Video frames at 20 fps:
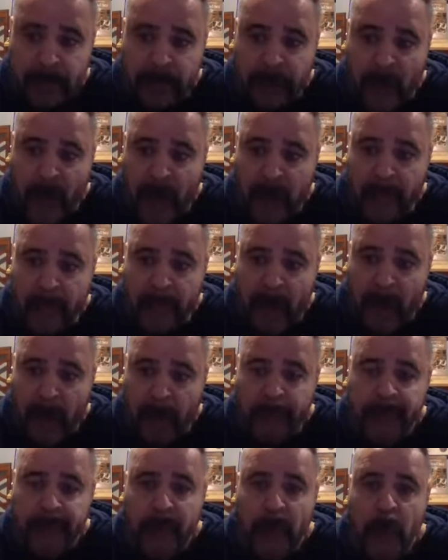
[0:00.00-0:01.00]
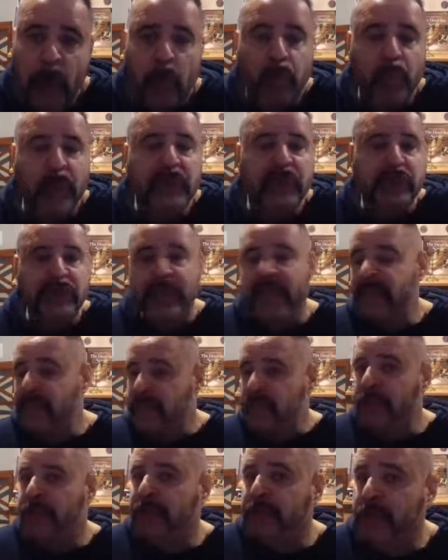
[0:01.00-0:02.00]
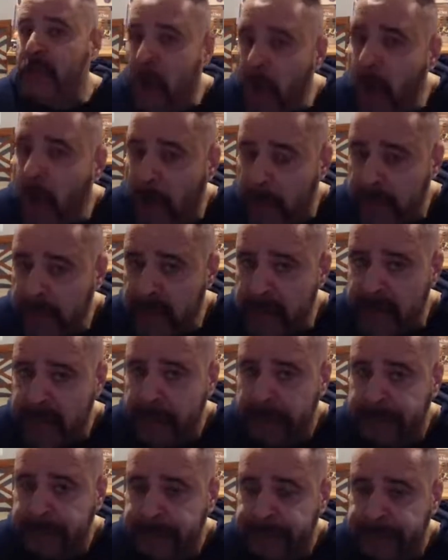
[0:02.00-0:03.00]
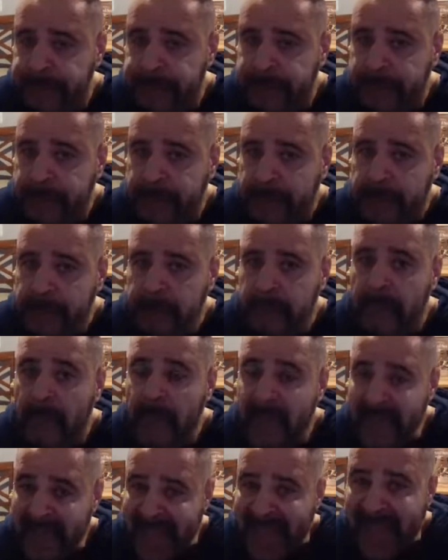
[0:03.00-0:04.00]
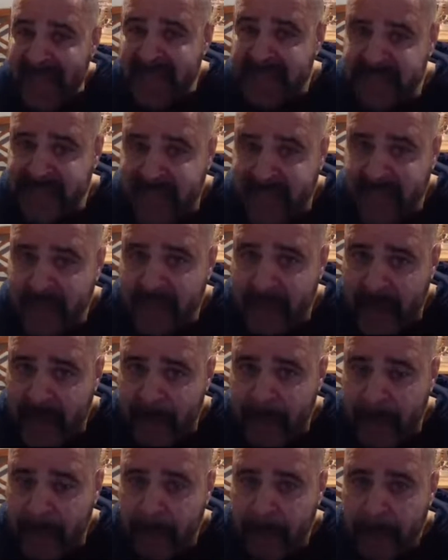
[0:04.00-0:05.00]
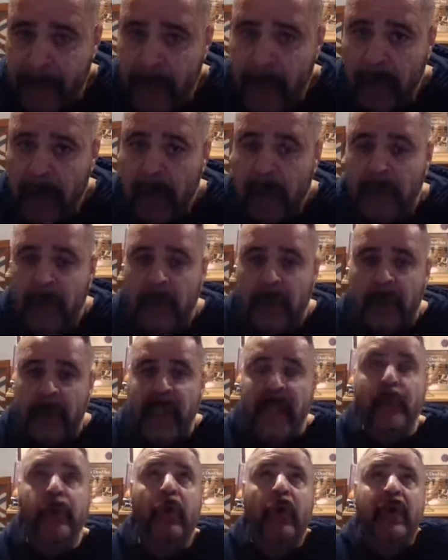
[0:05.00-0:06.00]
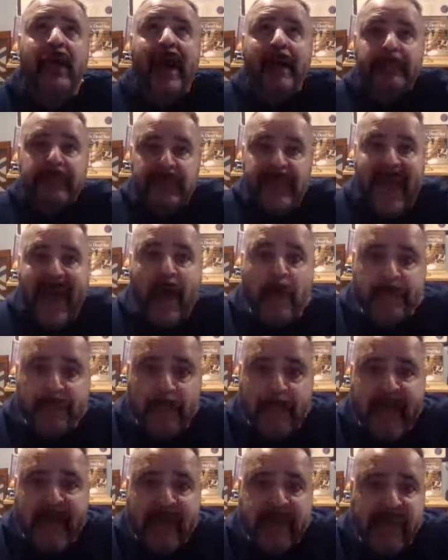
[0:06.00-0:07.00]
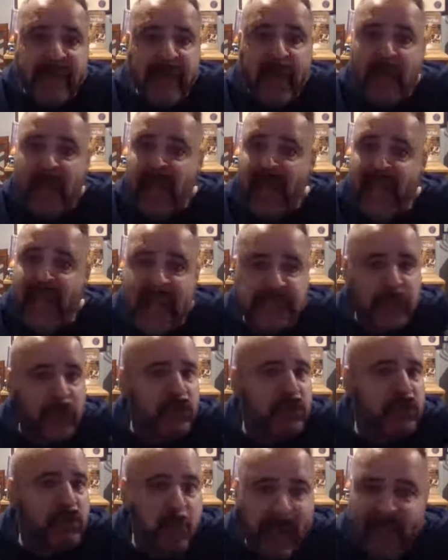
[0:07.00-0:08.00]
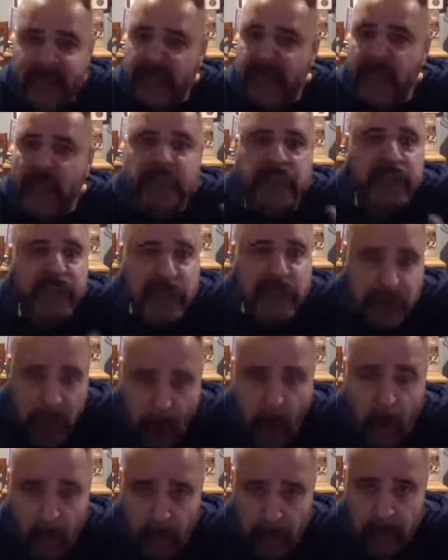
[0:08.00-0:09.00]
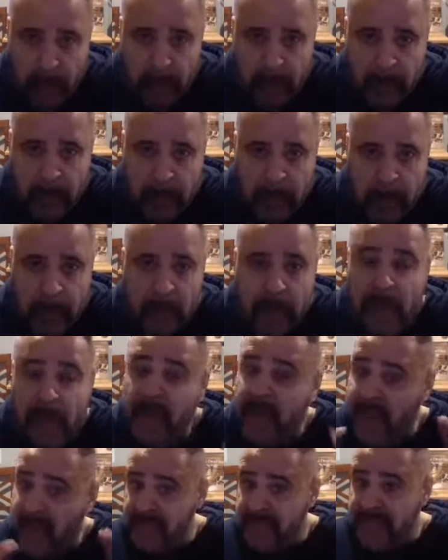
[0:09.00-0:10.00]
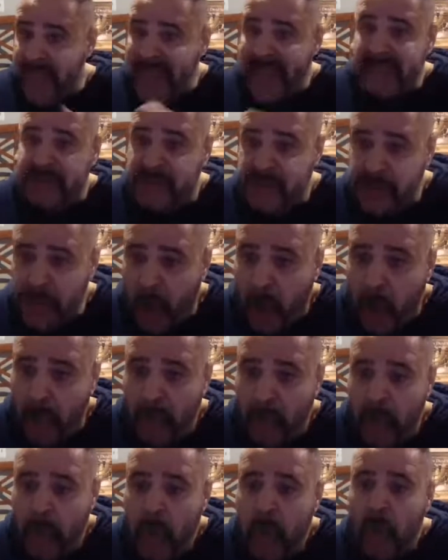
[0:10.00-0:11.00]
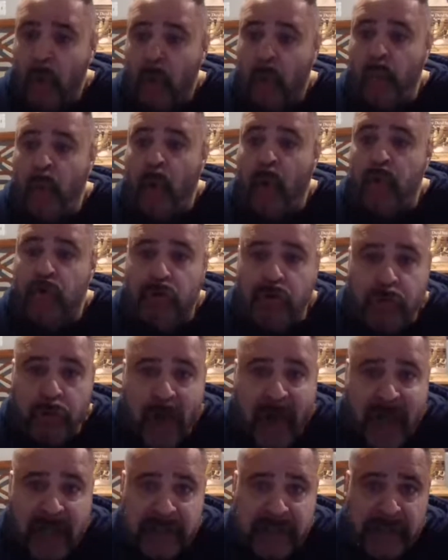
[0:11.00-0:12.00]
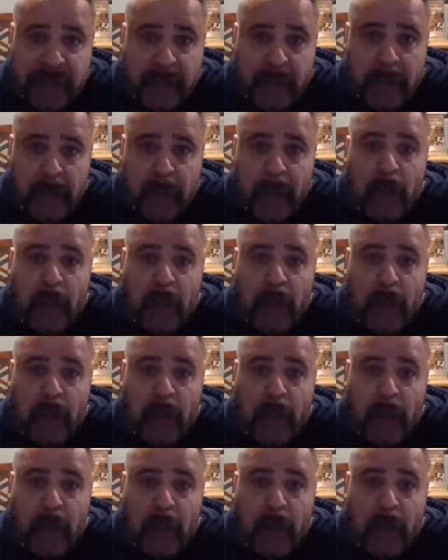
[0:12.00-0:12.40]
talk about. When Jesus returns at his second coming, he will come down from heaven as a great stone. And that stone will crush